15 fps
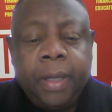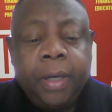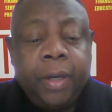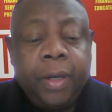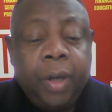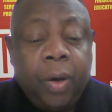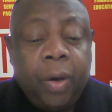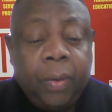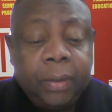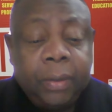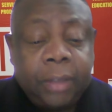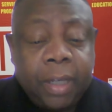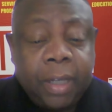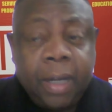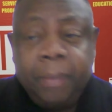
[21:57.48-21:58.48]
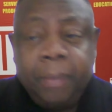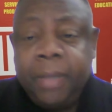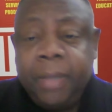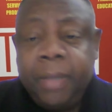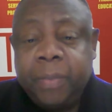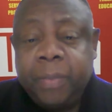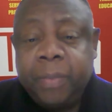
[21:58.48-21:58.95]
Now, Saddam,
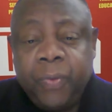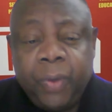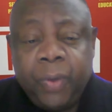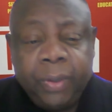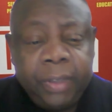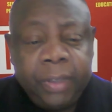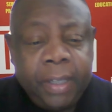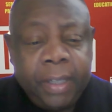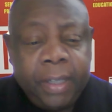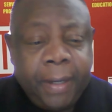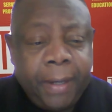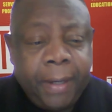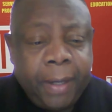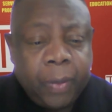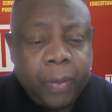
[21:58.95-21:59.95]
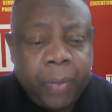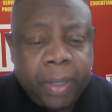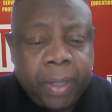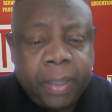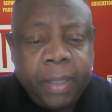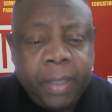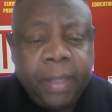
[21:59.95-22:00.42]
let's move on
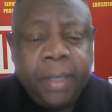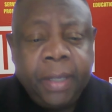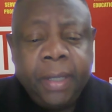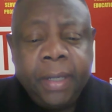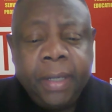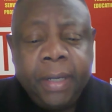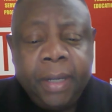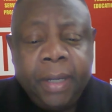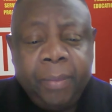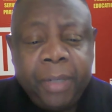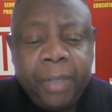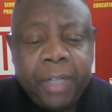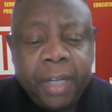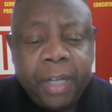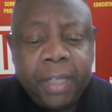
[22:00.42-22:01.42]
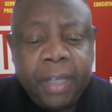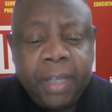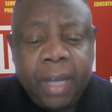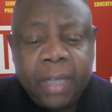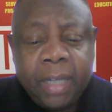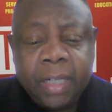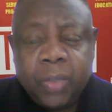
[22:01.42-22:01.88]
quickly. Let me check here.
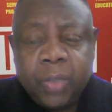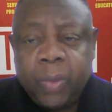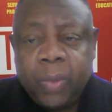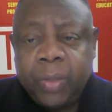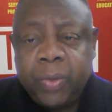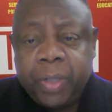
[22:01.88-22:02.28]
I just want to